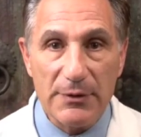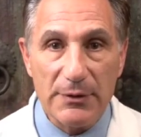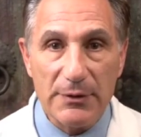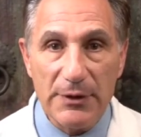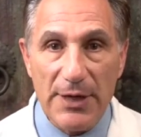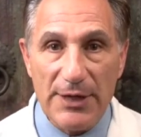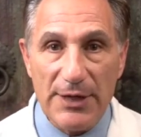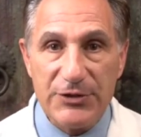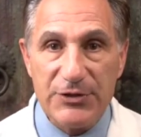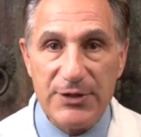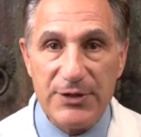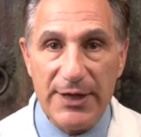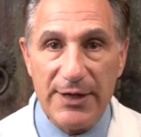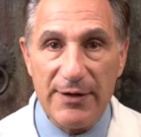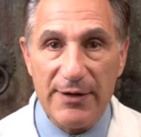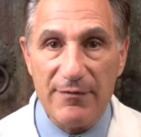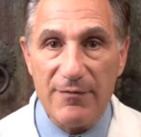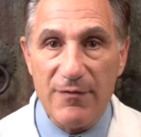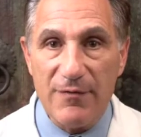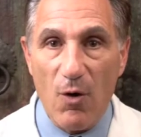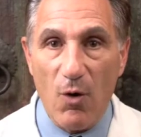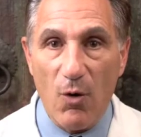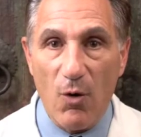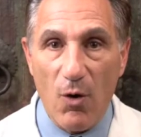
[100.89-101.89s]
let's give
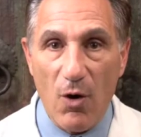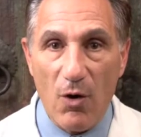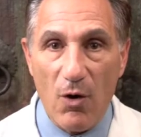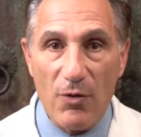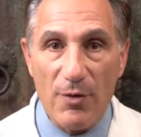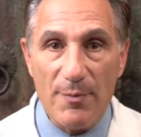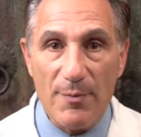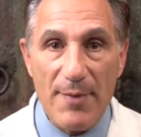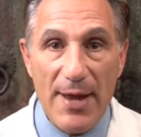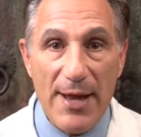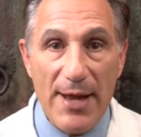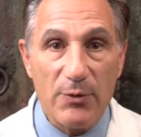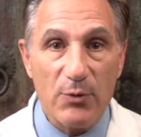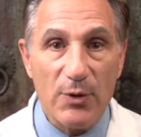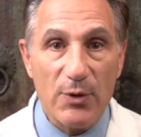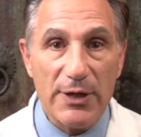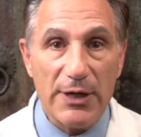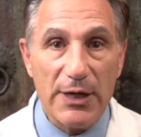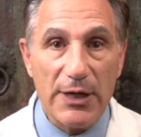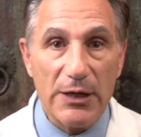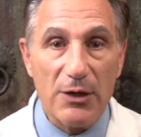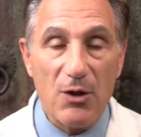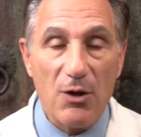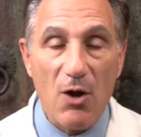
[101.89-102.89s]
all the men with
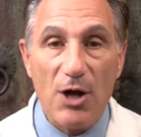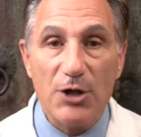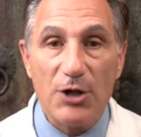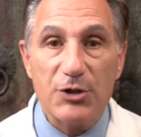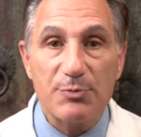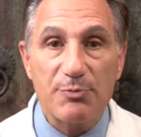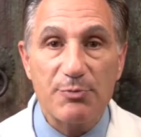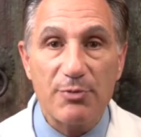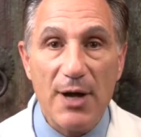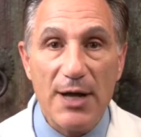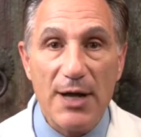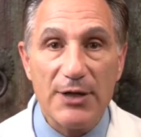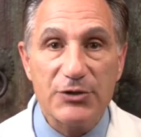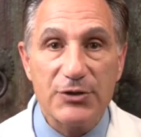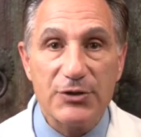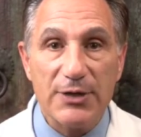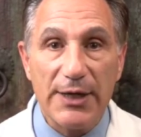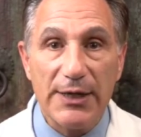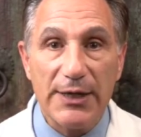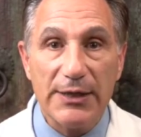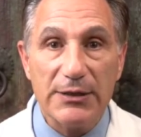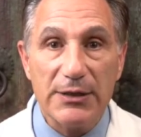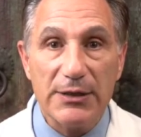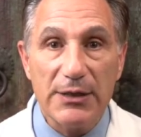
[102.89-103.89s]
an enlarged
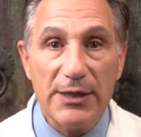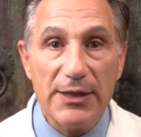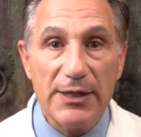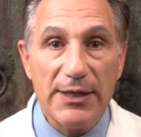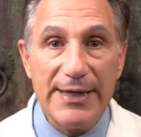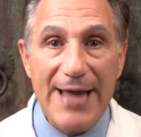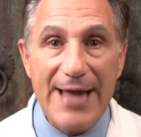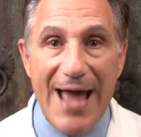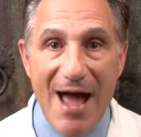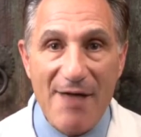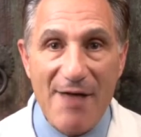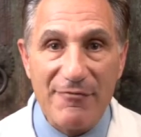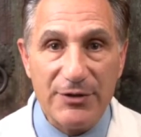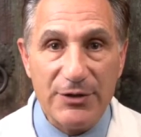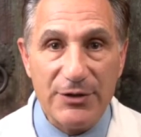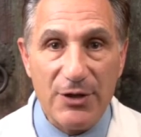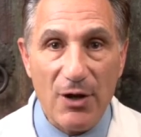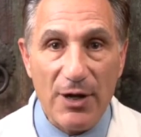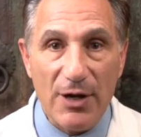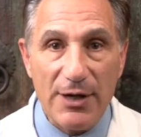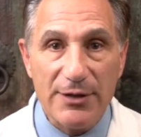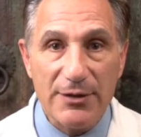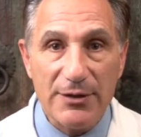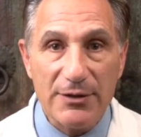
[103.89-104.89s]
prostate the
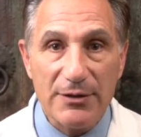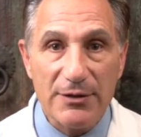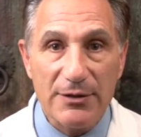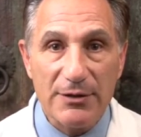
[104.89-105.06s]
Avodart